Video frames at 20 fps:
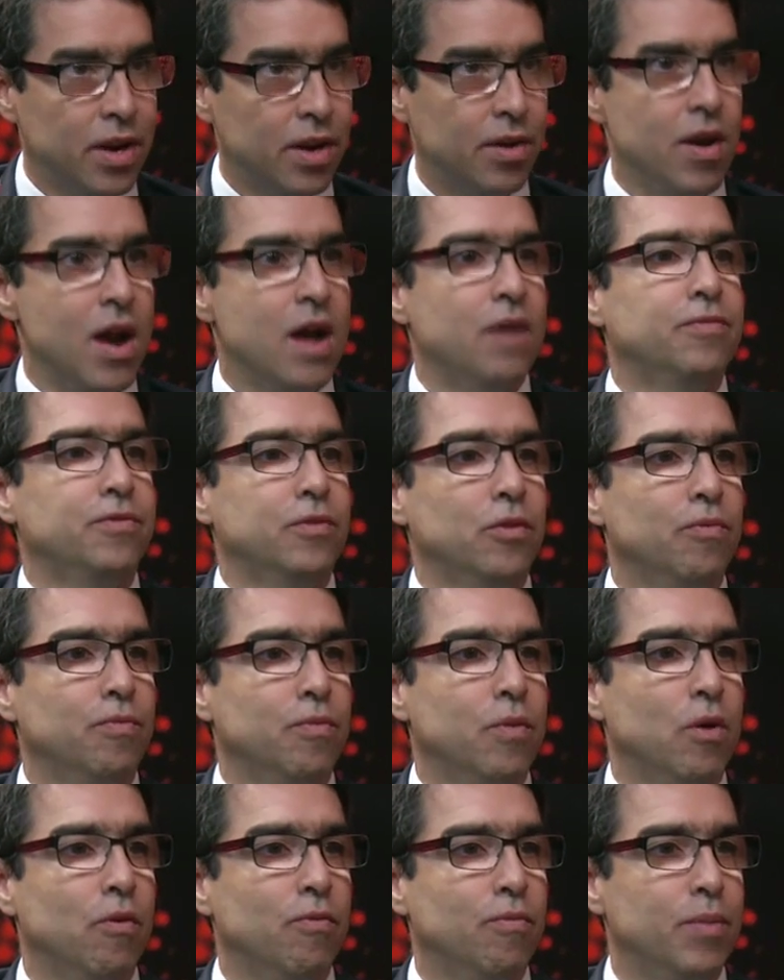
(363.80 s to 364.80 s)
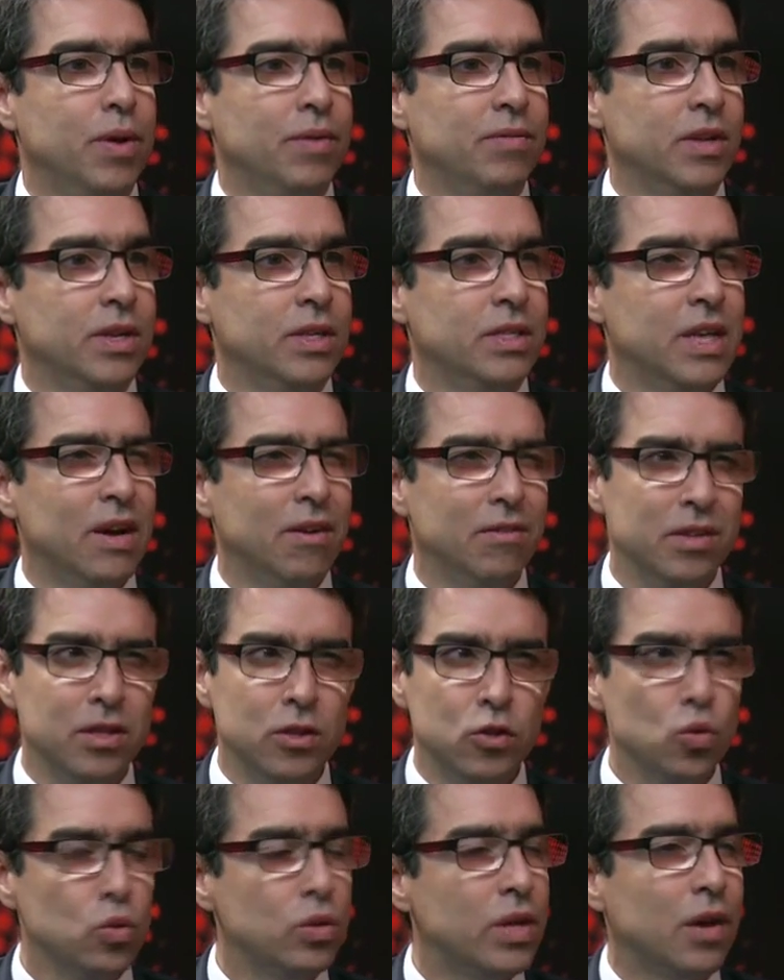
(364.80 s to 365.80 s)
the craft of President Chávez
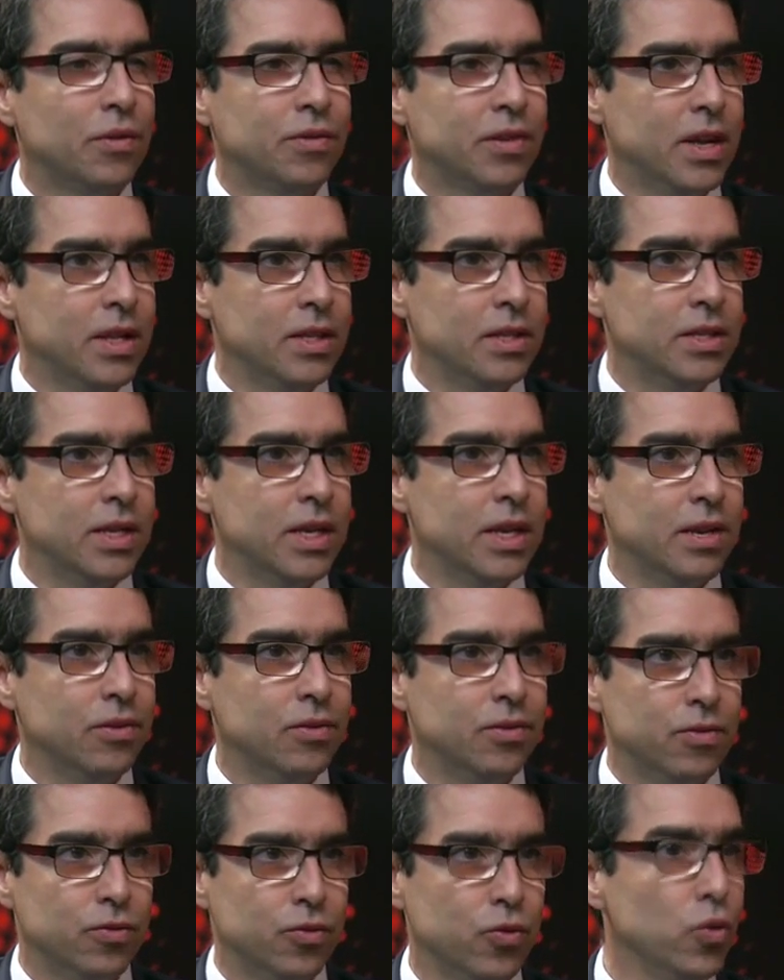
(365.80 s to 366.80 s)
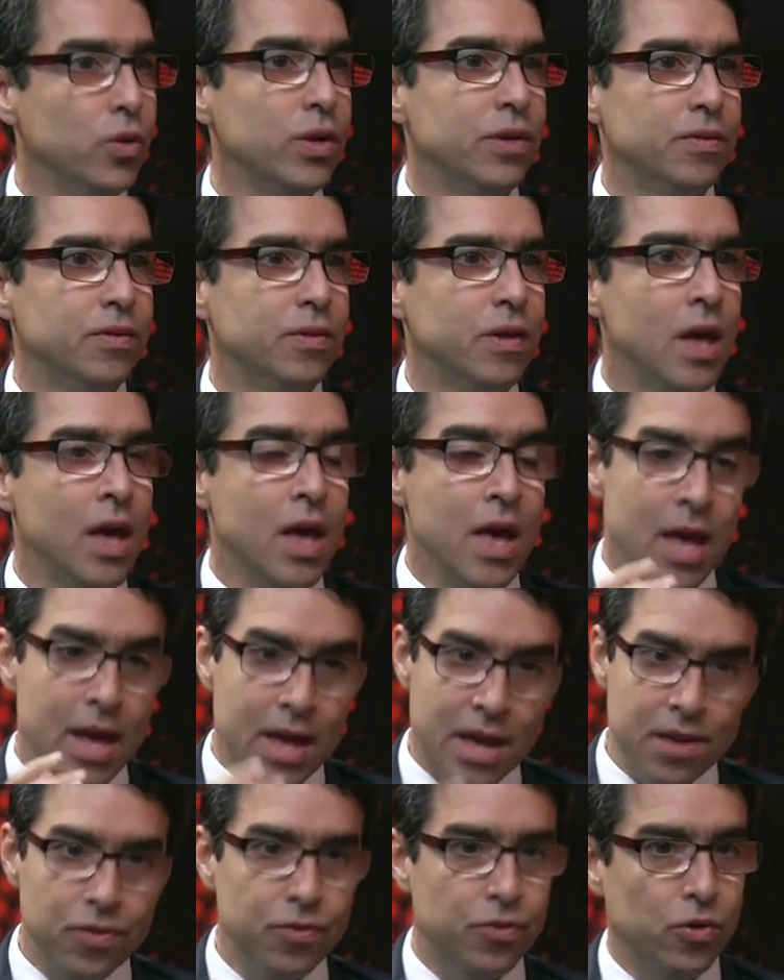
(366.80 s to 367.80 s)
in 2010, as soon as
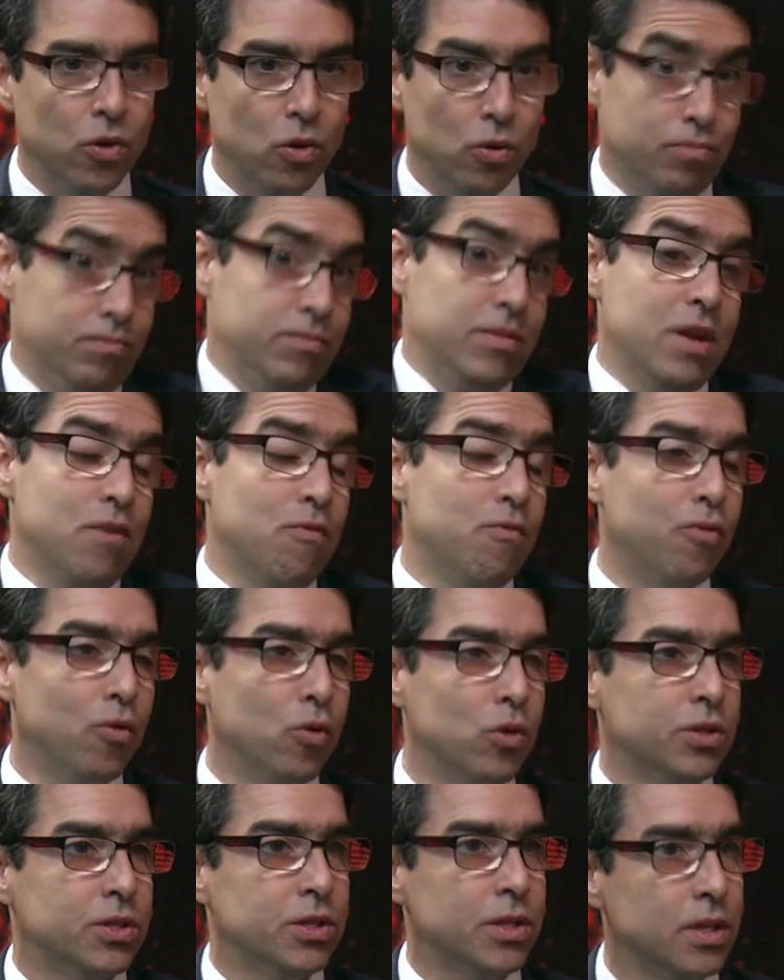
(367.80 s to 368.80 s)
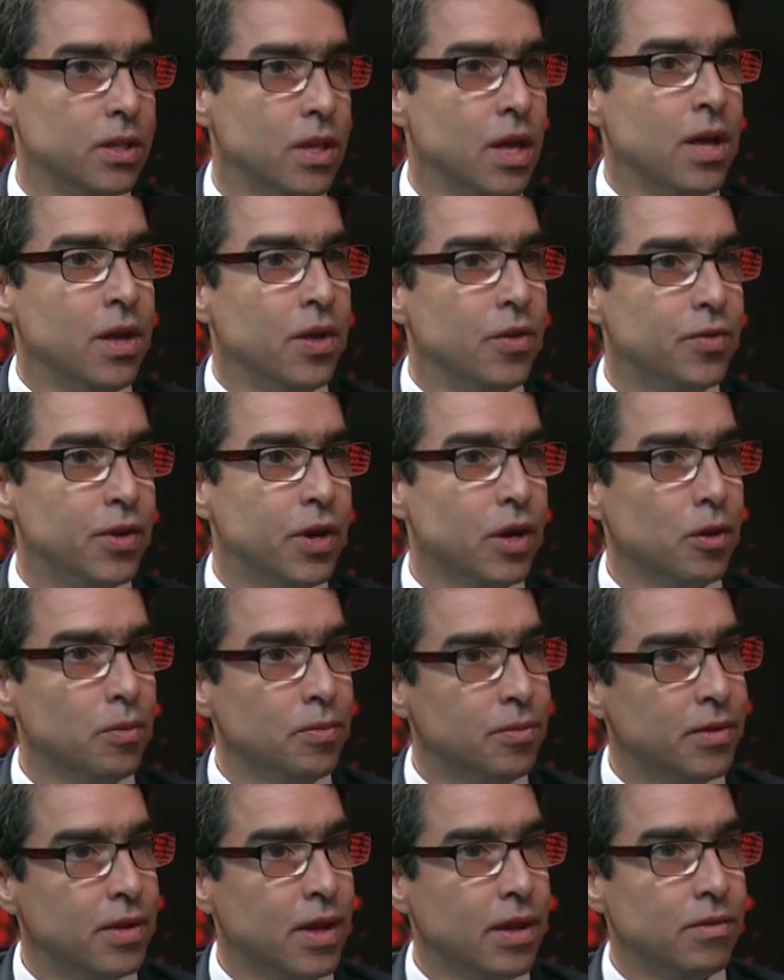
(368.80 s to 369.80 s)
he saw the unfortunate
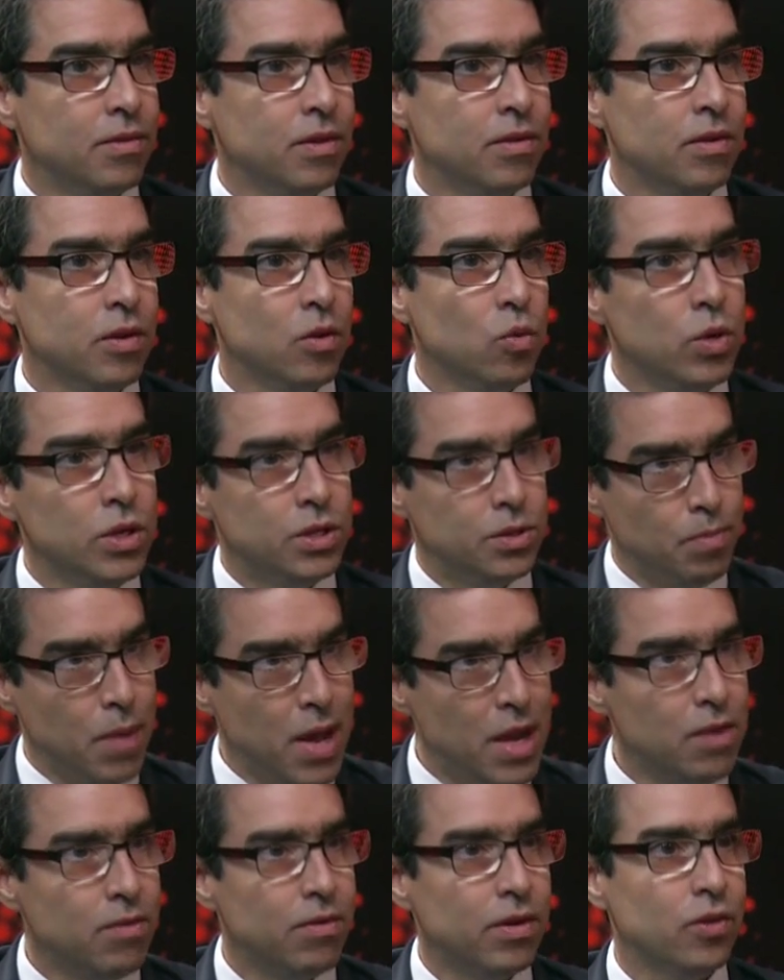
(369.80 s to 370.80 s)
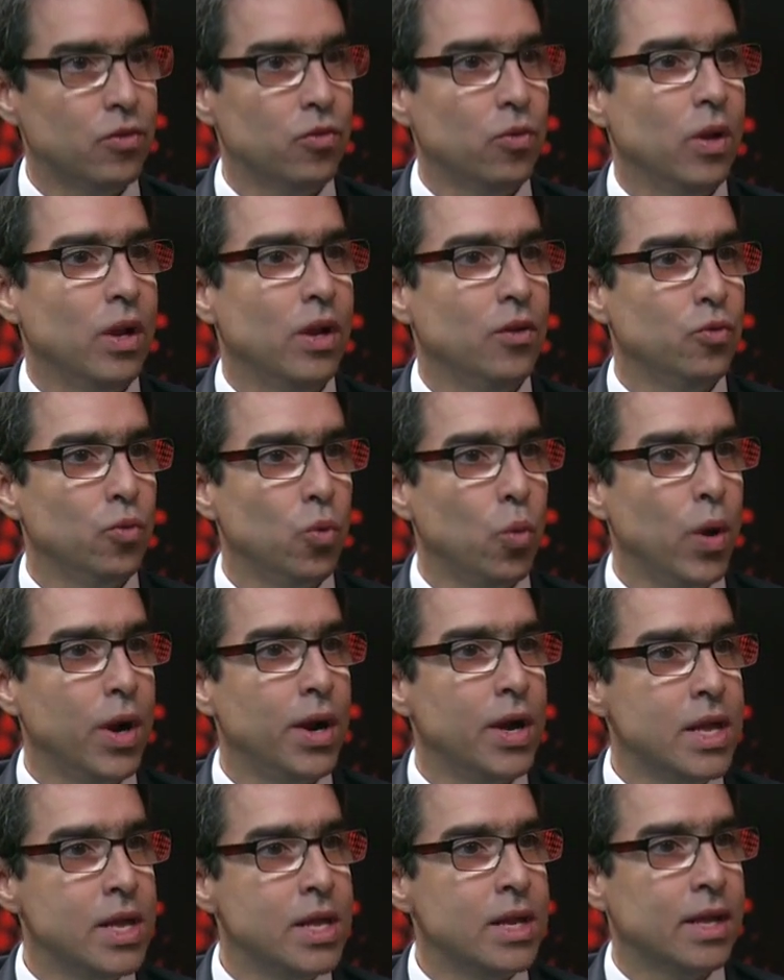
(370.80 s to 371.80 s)
circumstances in which many Venezuelans
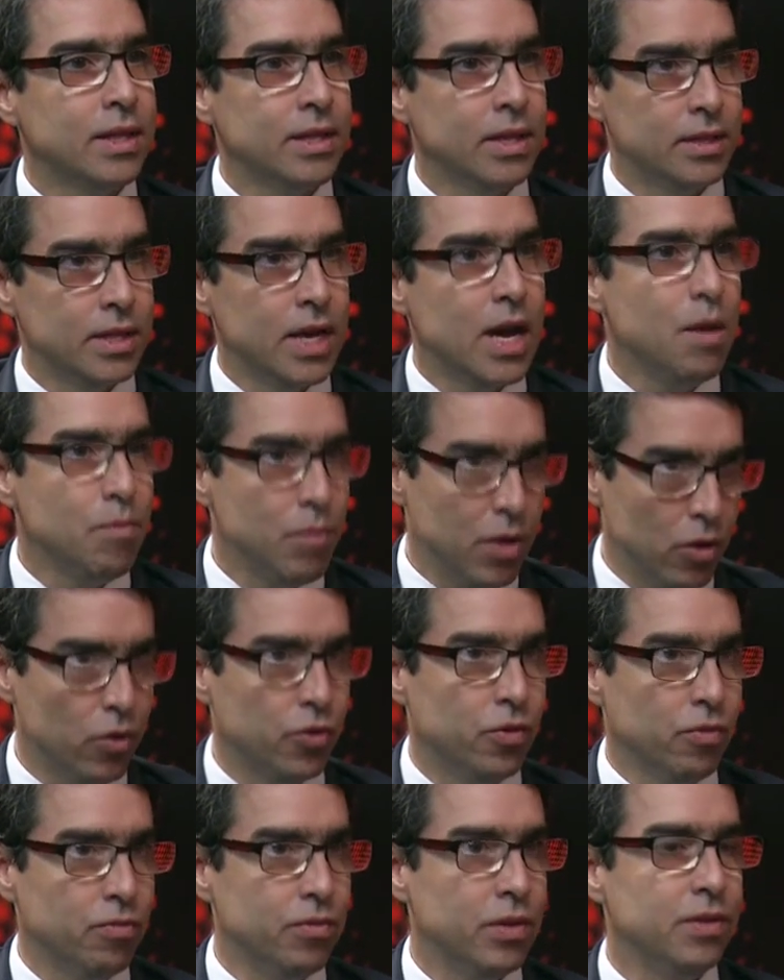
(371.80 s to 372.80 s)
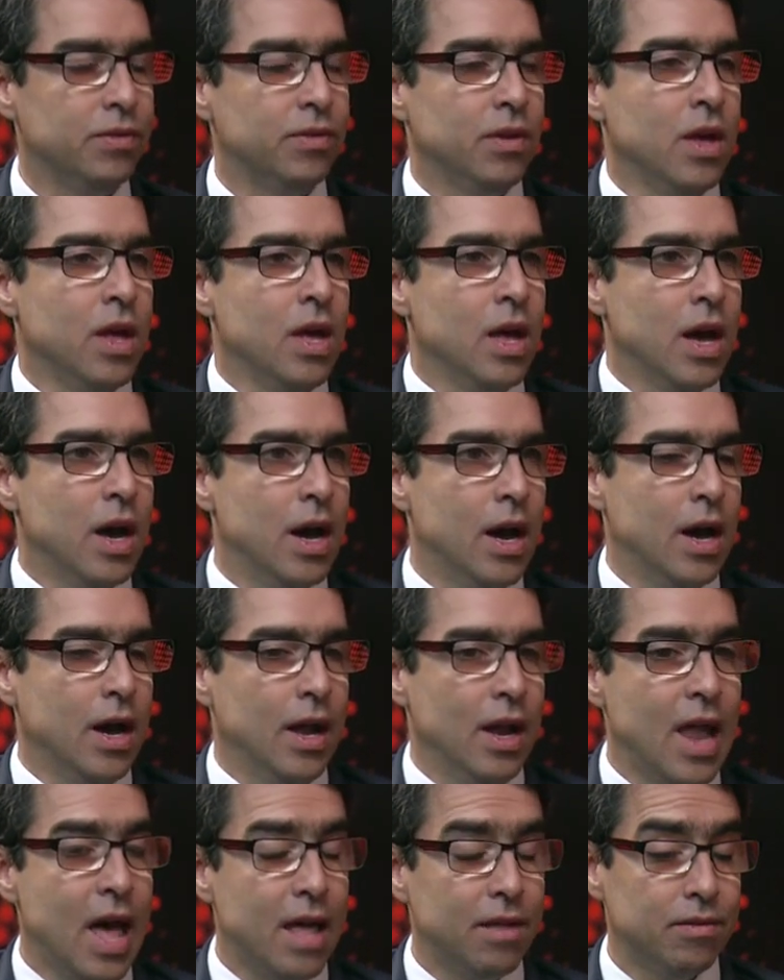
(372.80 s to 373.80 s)
were in at the time because of these
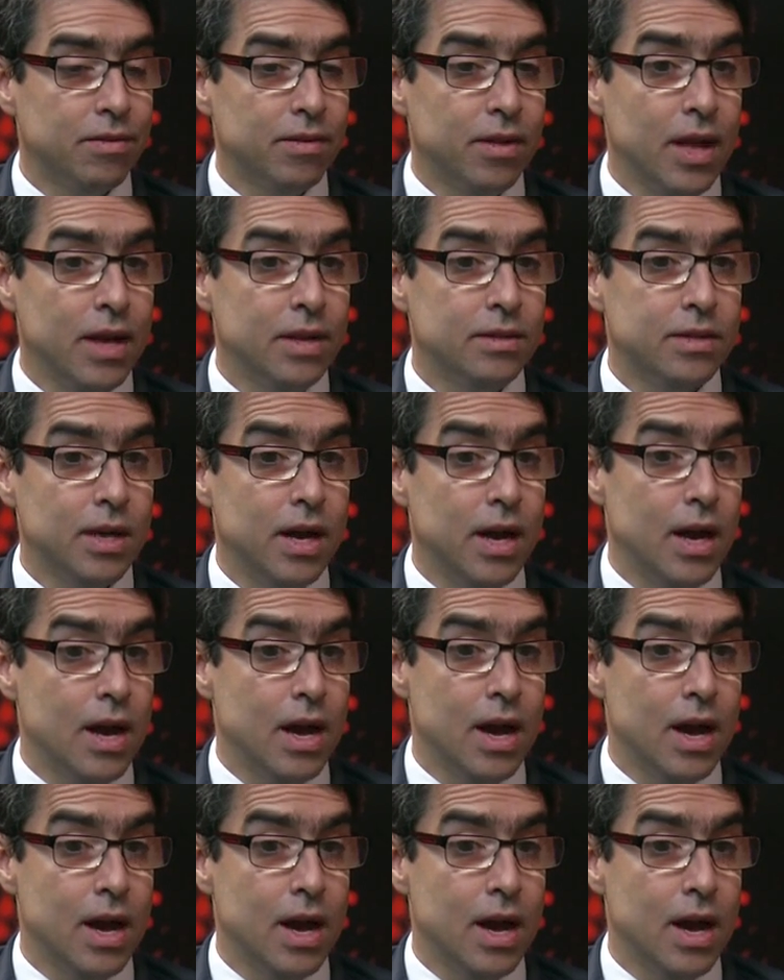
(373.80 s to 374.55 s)
landslides.